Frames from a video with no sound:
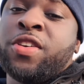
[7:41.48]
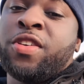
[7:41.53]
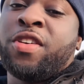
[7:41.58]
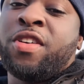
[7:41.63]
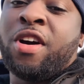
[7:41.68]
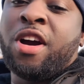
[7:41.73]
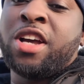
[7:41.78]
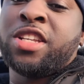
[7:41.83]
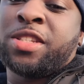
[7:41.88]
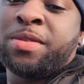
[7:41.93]

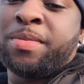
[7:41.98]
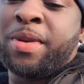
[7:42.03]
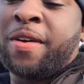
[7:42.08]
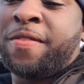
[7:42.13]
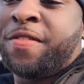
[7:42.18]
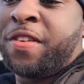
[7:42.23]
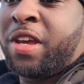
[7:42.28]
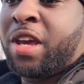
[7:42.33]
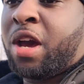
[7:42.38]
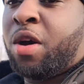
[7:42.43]
guys, I'm gonna
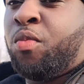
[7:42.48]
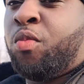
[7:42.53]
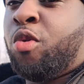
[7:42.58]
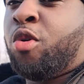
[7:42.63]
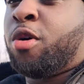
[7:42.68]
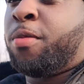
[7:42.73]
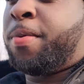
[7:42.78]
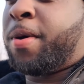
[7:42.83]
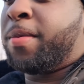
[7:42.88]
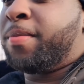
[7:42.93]
have to get a
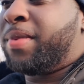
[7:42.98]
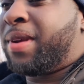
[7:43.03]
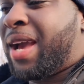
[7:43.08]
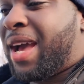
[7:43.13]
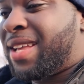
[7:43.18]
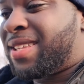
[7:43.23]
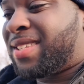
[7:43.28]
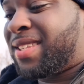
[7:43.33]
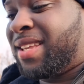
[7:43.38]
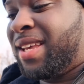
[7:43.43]
water pump
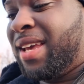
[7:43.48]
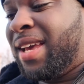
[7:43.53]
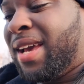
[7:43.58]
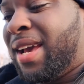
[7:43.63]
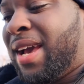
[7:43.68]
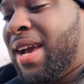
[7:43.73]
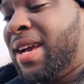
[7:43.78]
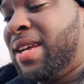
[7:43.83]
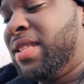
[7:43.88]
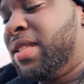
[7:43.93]
gasket
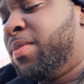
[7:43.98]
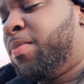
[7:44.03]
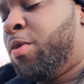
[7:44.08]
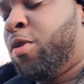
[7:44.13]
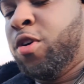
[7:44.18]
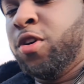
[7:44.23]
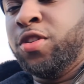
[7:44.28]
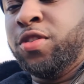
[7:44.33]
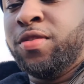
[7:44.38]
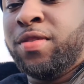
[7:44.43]
and
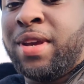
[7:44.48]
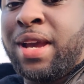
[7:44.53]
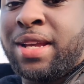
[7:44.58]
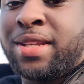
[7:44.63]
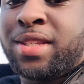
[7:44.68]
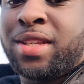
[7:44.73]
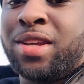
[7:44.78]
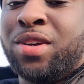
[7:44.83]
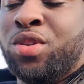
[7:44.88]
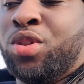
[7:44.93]
put a new
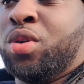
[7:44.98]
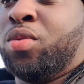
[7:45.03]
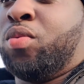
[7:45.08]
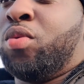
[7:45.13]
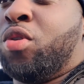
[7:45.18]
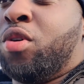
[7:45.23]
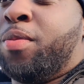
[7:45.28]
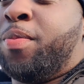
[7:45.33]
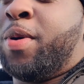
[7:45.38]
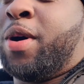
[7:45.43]
gasket on the
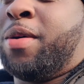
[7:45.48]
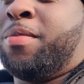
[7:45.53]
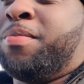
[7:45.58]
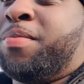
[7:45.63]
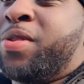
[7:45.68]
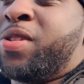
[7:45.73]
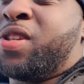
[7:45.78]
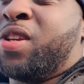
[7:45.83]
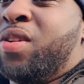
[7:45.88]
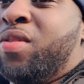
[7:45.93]
water
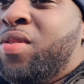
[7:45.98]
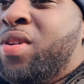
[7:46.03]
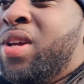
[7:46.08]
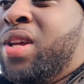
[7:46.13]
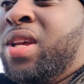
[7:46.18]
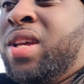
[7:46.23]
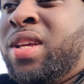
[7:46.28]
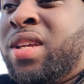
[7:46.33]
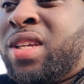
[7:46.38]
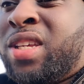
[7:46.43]
pump, so
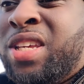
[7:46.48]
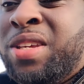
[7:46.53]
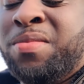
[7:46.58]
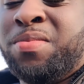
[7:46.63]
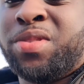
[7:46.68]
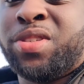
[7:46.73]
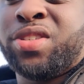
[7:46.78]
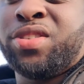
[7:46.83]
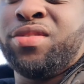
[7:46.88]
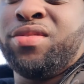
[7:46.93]

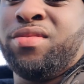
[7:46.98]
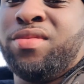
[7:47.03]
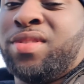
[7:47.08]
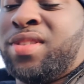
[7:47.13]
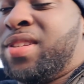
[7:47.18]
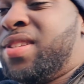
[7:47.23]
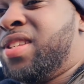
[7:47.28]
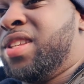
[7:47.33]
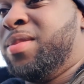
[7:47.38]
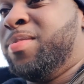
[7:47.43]
keep tuned
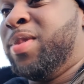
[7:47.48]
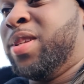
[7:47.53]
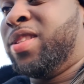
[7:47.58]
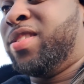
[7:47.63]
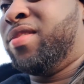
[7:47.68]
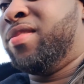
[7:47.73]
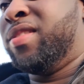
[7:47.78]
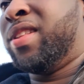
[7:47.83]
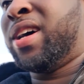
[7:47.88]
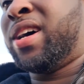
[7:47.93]
to see me
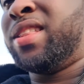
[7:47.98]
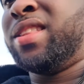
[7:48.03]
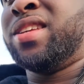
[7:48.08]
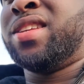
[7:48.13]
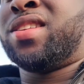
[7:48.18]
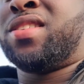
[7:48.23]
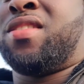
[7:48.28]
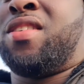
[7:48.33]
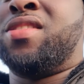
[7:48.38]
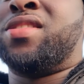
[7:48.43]
do that.
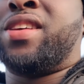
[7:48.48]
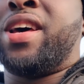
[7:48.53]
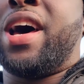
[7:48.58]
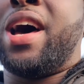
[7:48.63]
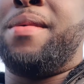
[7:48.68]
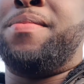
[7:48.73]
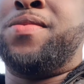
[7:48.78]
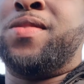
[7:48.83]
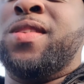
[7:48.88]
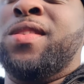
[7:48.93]
This car's an
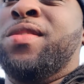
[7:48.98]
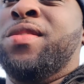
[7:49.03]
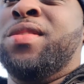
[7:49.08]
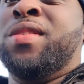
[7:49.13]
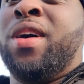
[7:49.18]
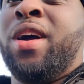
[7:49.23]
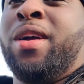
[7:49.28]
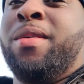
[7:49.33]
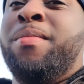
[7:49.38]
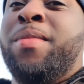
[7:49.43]
absolute
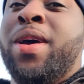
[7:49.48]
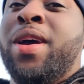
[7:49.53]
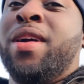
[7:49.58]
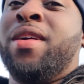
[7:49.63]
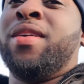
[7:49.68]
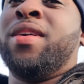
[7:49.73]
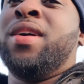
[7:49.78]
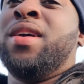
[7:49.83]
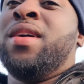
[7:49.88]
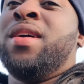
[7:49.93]

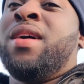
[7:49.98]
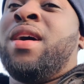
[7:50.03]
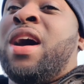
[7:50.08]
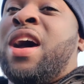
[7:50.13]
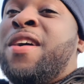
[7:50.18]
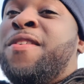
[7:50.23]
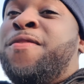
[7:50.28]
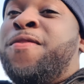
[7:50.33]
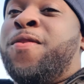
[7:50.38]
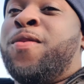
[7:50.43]
nightmare.
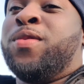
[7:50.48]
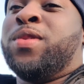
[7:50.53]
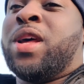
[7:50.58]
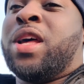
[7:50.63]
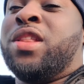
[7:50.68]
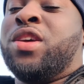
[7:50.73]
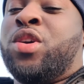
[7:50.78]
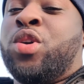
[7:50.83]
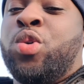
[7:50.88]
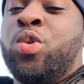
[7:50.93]
I thought
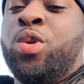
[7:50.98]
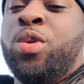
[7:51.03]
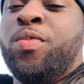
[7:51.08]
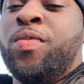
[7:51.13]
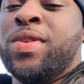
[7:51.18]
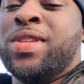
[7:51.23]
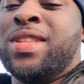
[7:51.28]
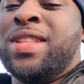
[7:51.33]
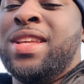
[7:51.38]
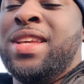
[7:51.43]
that the coolant
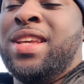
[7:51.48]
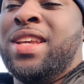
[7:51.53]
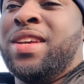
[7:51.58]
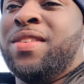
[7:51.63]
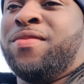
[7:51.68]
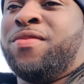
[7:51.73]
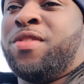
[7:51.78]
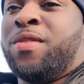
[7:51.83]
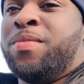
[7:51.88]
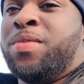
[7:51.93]
was
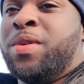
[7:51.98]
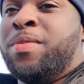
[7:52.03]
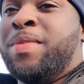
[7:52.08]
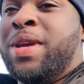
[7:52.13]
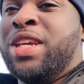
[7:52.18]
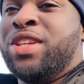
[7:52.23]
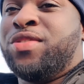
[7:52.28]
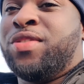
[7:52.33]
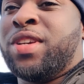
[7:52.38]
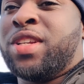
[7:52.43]
leaking from the
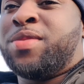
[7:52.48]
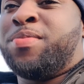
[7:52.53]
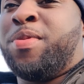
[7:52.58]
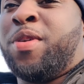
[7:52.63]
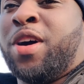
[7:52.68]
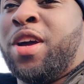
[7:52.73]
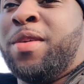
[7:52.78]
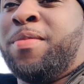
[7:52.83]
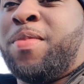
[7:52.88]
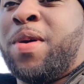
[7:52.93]
matrix
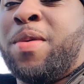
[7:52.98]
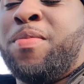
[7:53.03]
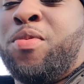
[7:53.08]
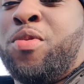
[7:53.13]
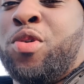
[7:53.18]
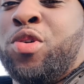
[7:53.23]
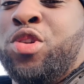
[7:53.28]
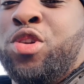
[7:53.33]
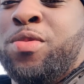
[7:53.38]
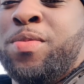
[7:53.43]
pipe. I
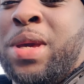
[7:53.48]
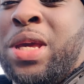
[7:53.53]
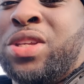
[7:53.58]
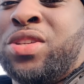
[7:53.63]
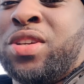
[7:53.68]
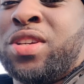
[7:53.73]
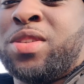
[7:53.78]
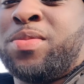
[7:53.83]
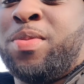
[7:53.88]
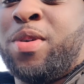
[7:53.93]
bought a new
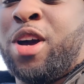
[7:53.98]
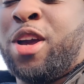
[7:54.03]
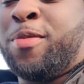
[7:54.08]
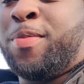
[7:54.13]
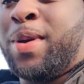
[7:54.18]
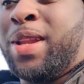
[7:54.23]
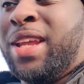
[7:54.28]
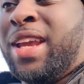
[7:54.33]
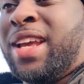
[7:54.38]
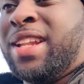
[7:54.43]
matrix
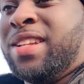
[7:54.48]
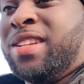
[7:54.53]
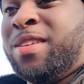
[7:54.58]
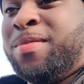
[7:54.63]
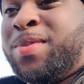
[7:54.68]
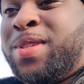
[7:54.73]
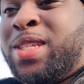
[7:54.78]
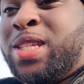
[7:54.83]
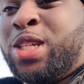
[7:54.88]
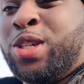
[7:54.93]
pipe and it ended
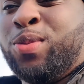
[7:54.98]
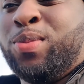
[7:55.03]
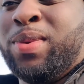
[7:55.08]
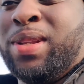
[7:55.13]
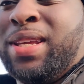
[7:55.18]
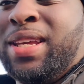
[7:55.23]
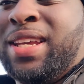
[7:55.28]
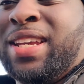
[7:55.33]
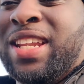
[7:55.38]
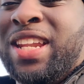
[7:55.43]
up still
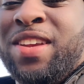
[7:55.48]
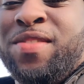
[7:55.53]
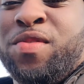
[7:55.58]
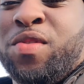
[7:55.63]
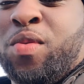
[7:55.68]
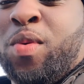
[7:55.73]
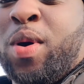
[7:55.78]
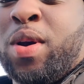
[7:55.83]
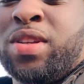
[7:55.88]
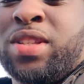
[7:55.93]
leaking
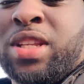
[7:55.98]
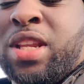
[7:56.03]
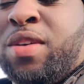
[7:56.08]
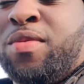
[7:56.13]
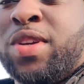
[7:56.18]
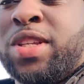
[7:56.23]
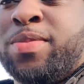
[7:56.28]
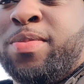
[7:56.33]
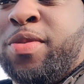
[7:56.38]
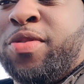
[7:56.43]
even worse than it
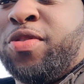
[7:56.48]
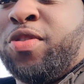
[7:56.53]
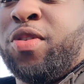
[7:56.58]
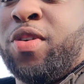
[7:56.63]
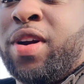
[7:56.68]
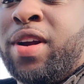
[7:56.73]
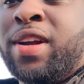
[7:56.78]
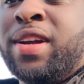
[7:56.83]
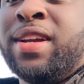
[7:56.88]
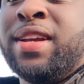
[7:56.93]
was
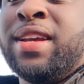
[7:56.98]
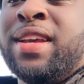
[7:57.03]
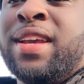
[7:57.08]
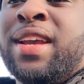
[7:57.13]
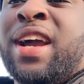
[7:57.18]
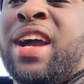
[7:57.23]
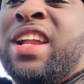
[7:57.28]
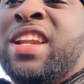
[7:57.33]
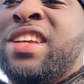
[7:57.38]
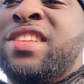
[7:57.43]
before,
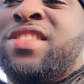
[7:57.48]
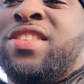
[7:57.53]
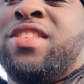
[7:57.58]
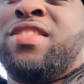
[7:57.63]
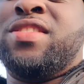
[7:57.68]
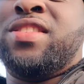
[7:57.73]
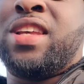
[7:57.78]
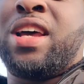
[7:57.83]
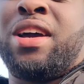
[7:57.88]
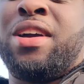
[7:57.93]
and it
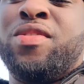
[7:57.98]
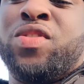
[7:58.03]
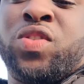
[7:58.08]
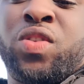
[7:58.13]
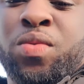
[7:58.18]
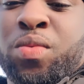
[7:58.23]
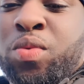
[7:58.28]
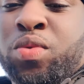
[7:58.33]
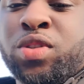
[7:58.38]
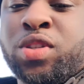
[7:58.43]
turns out it was
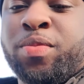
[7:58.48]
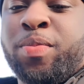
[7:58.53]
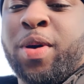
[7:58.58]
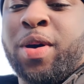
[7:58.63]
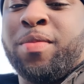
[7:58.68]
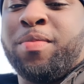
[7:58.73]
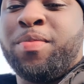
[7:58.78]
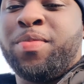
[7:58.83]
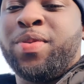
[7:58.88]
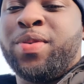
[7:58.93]
the water
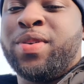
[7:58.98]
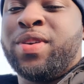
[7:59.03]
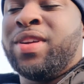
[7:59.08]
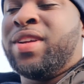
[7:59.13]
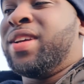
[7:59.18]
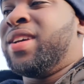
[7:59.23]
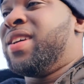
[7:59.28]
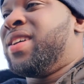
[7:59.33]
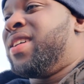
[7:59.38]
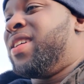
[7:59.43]
pump.
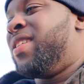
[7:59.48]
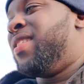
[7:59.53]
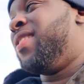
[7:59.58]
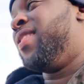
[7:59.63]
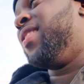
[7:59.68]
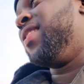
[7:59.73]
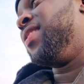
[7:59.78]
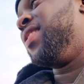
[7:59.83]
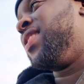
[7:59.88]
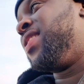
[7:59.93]

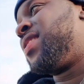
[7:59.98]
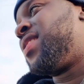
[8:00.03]
This